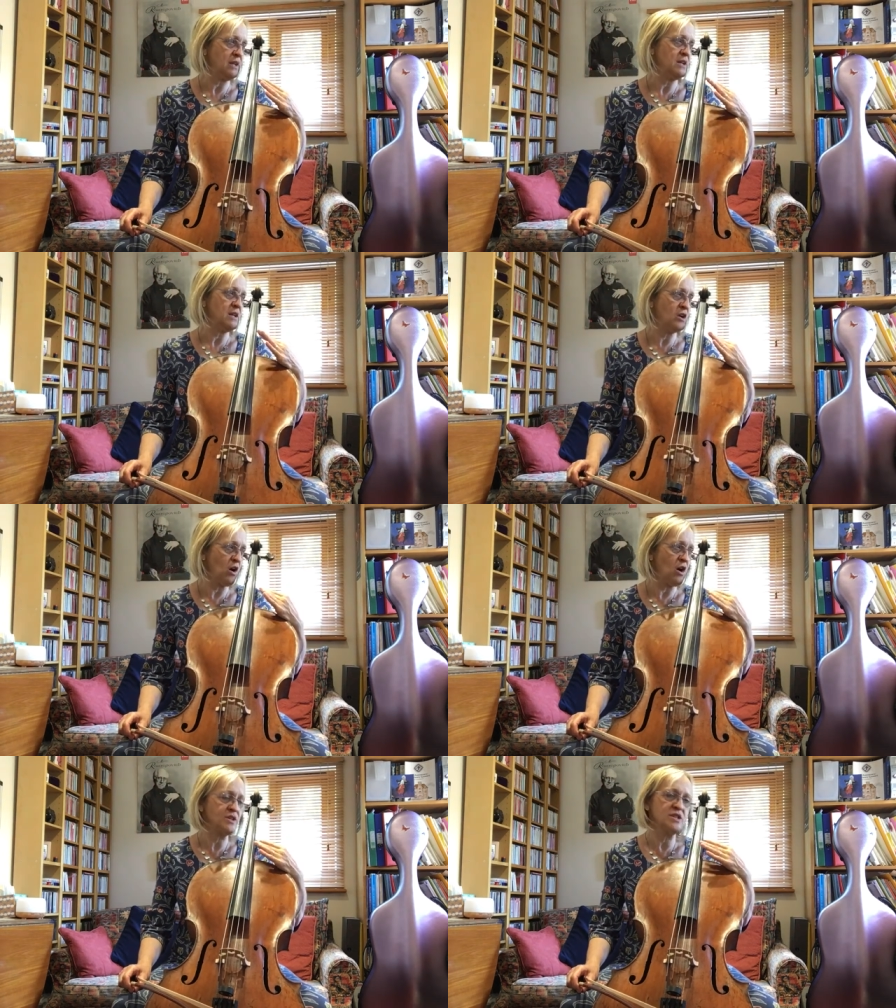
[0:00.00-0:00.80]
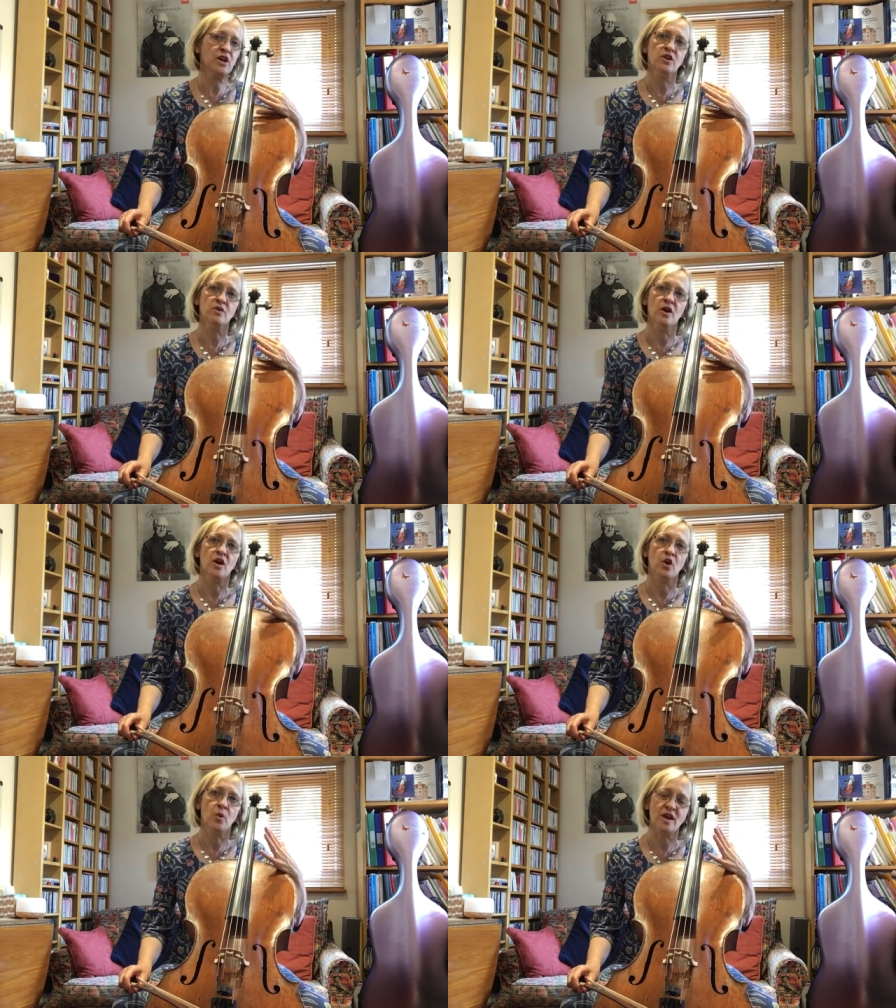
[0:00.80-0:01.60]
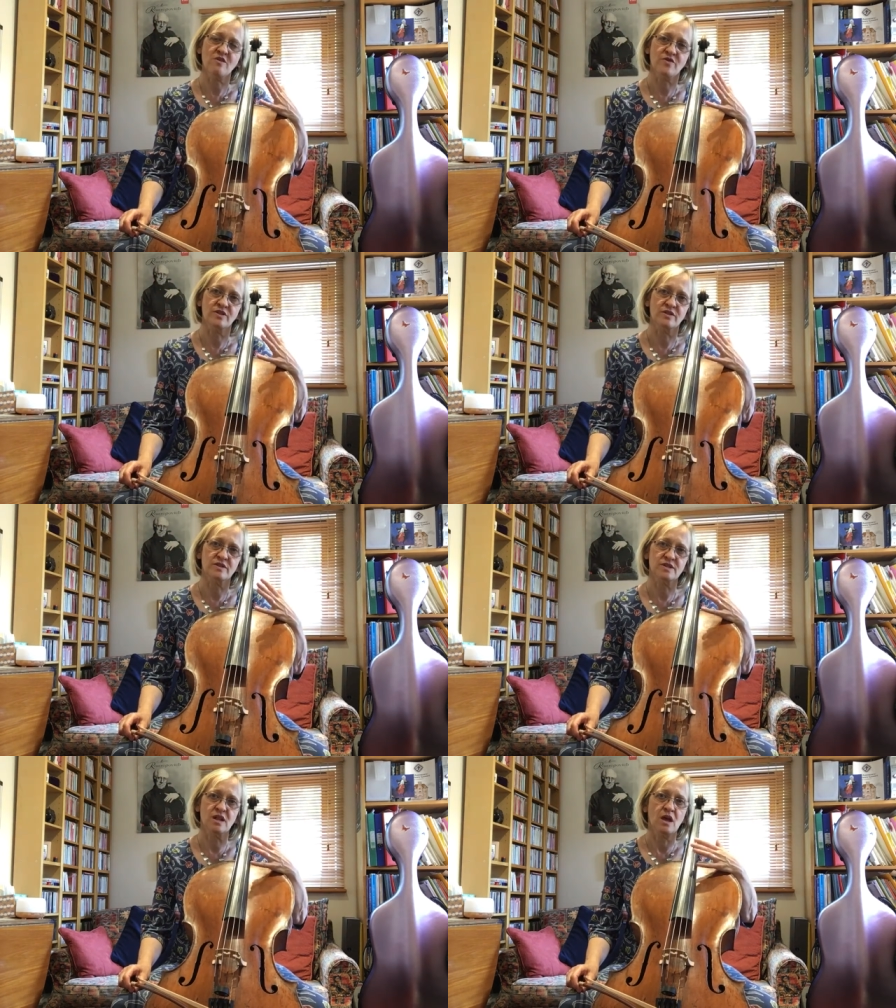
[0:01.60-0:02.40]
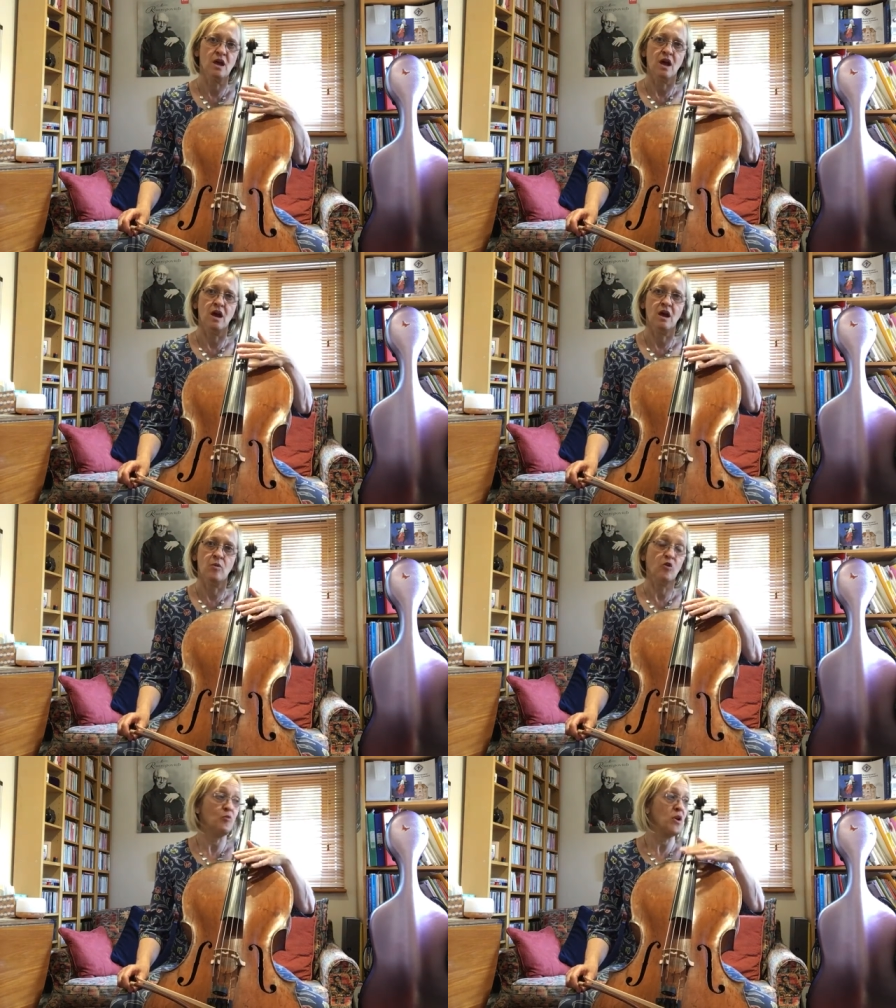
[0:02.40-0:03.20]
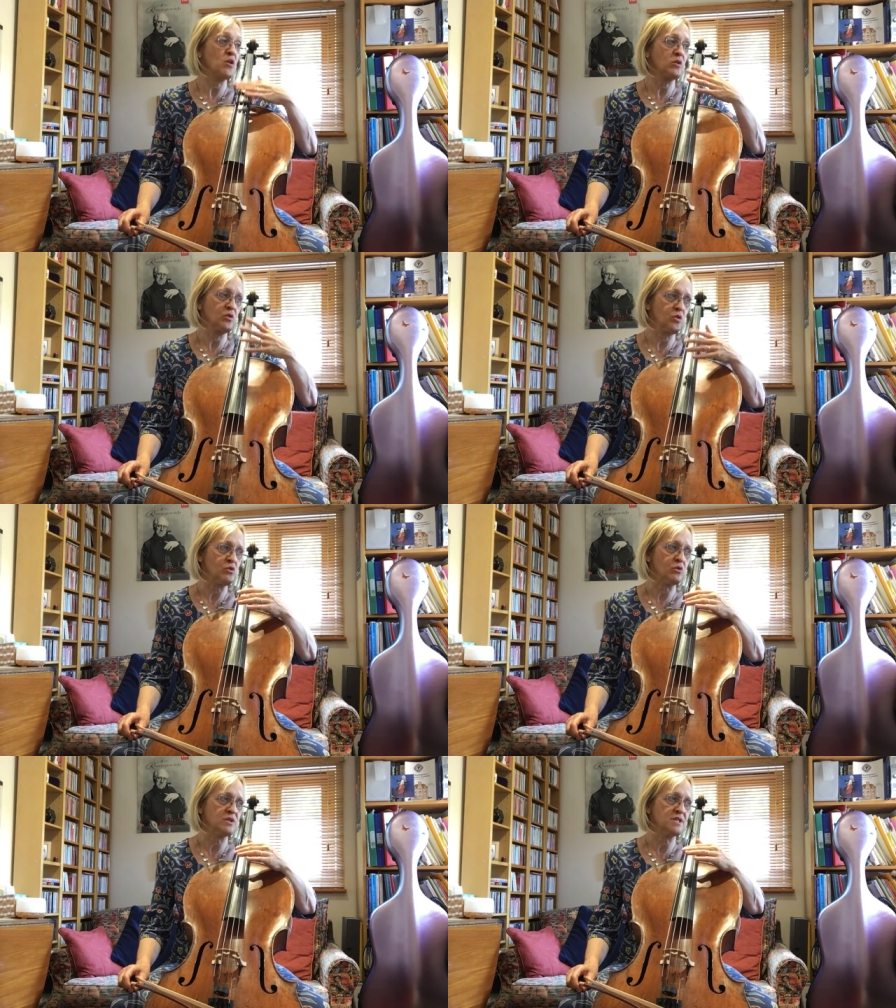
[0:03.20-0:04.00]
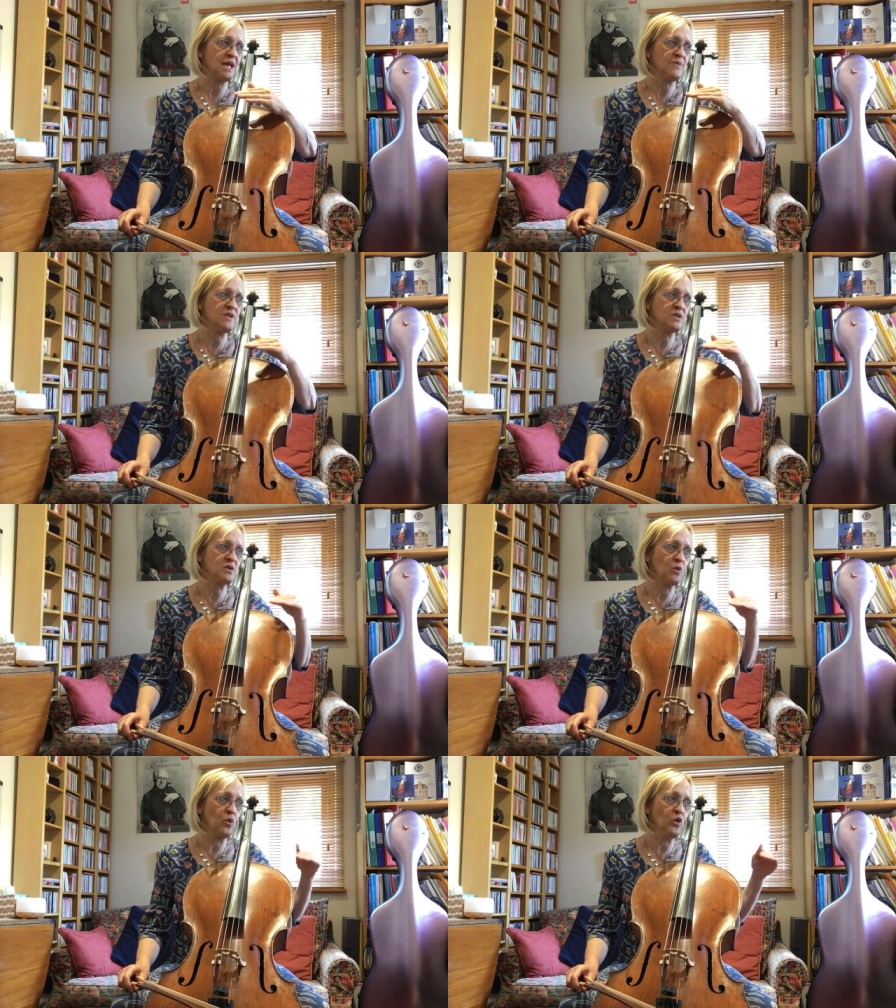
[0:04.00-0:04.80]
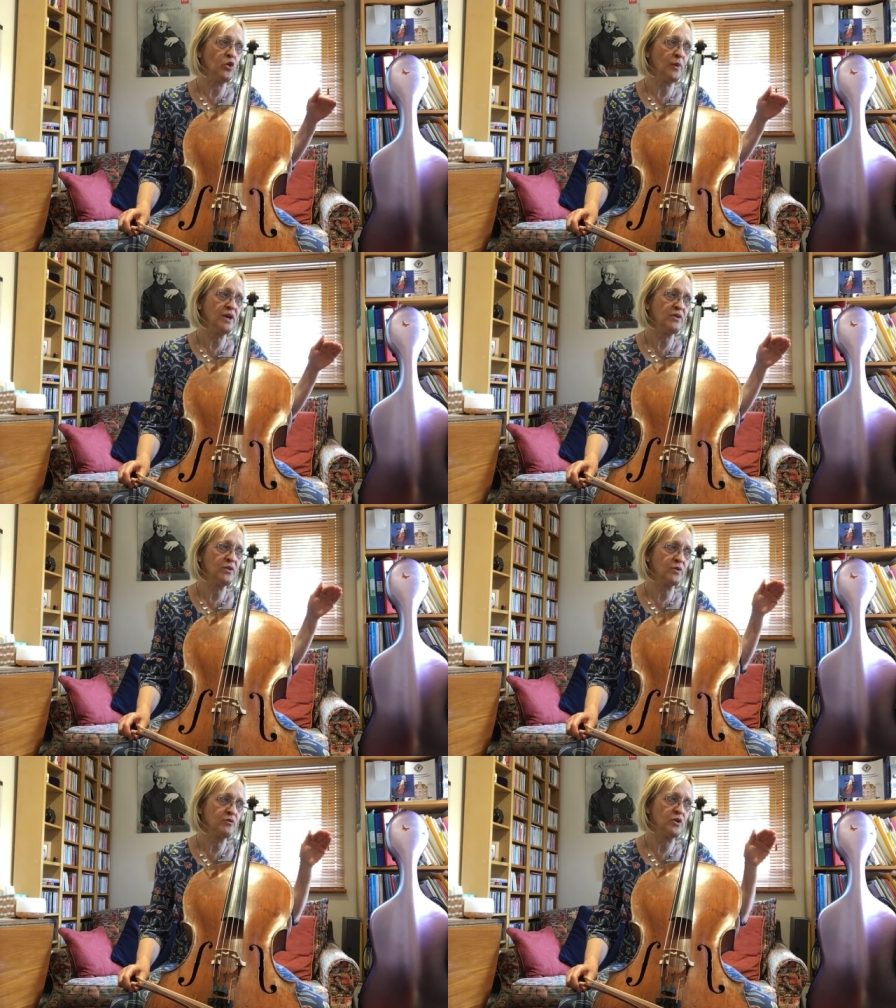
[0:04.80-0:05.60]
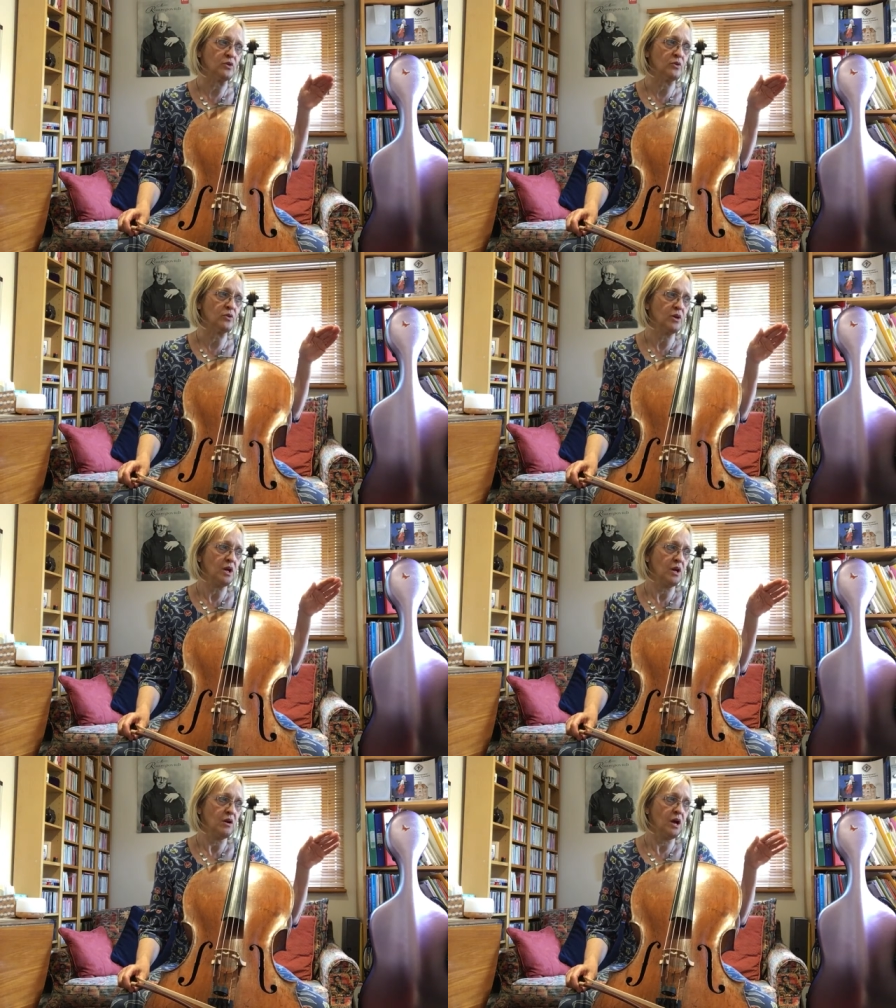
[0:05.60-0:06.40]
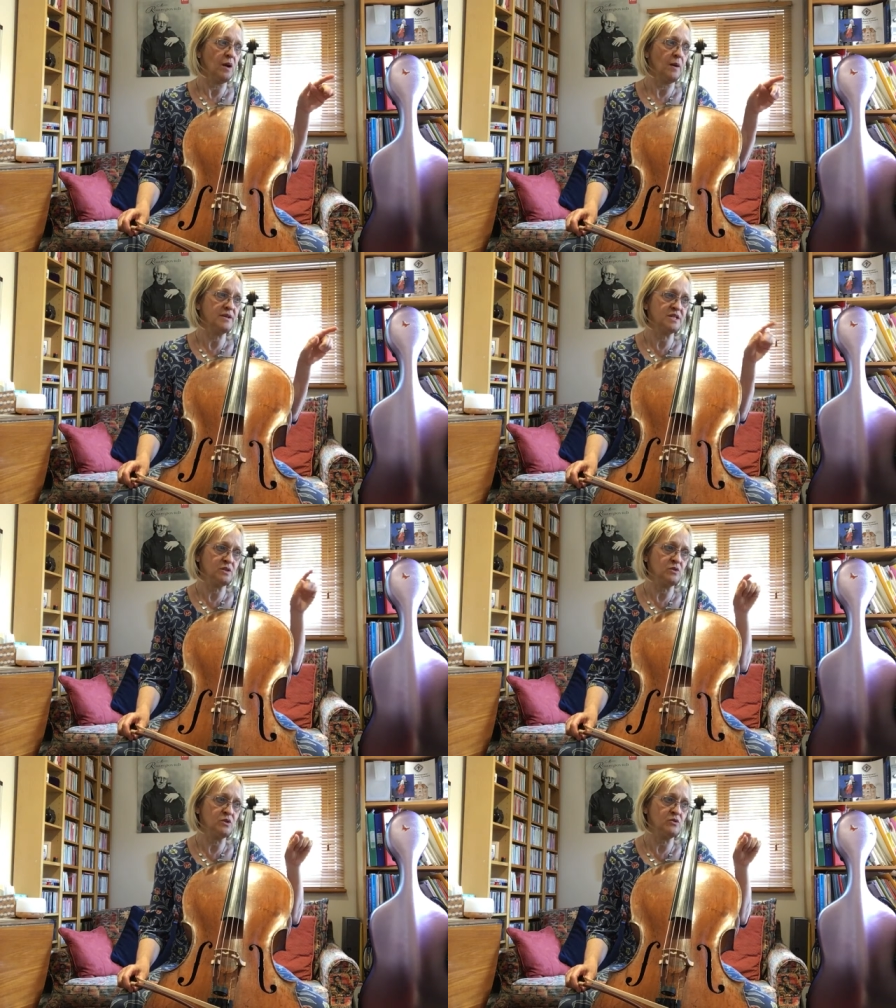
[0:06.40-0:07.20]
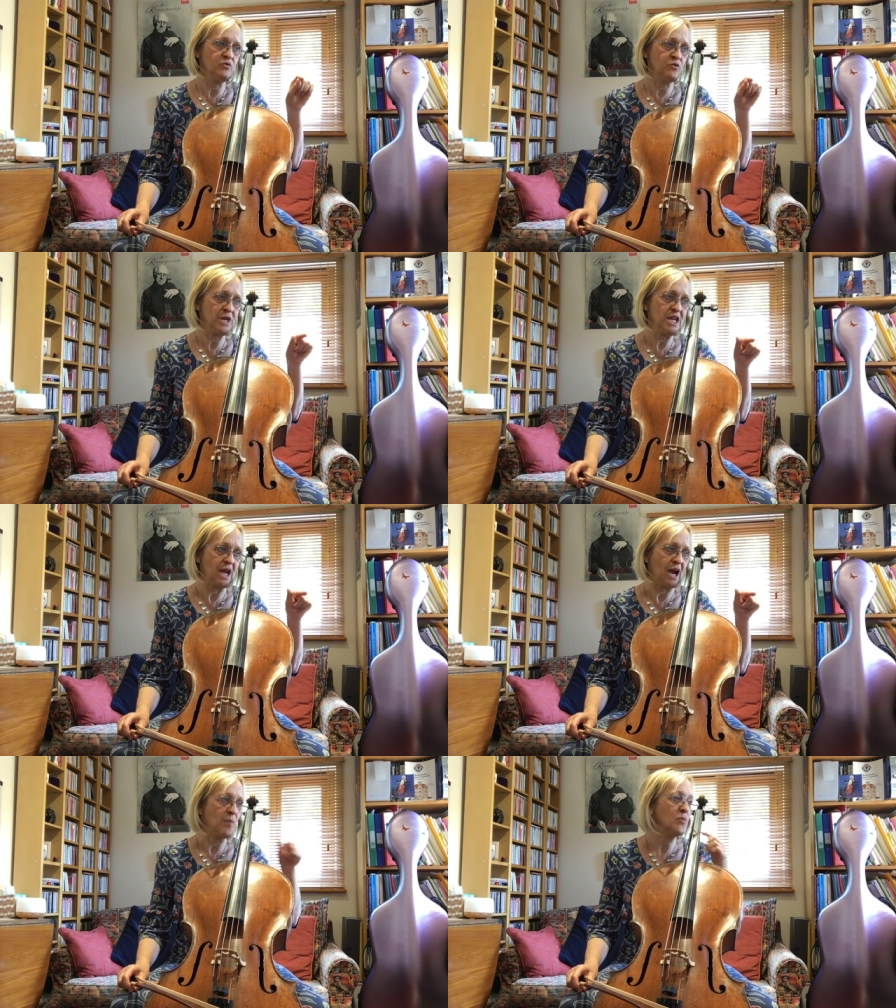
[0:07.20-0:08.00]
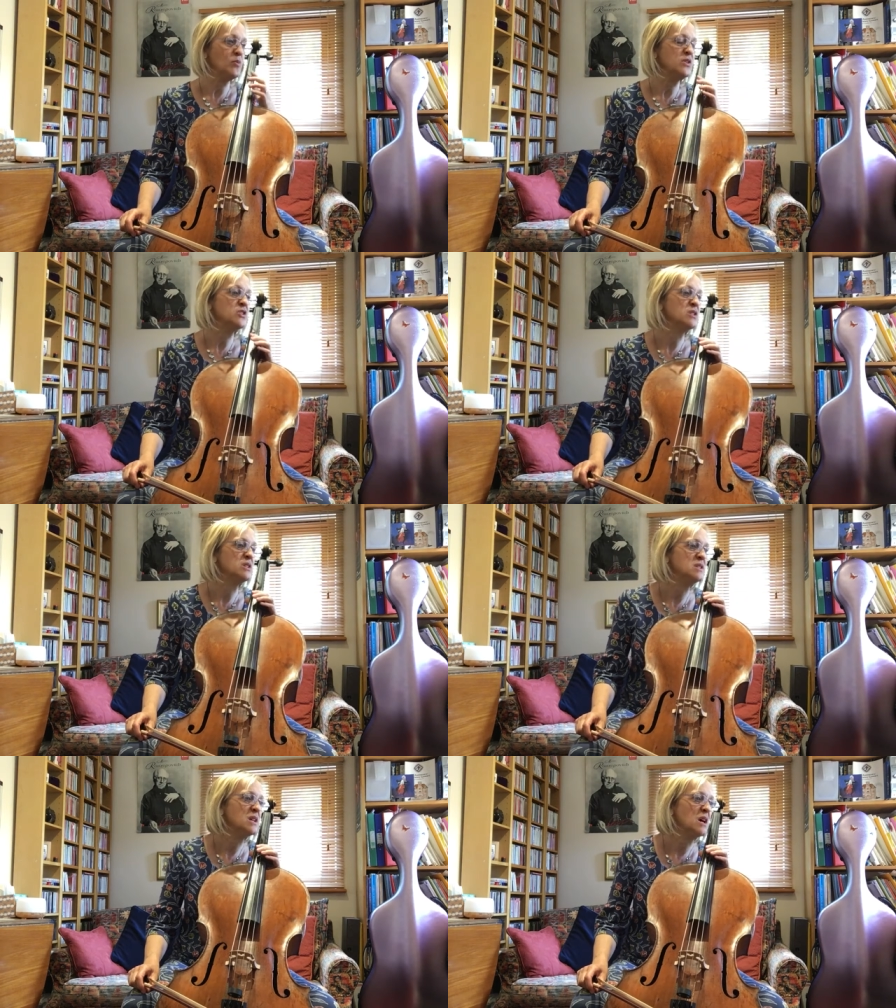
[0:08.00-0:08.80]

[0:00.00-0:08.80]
legato quavers of broken chords, and this is all the way through until the recap, which is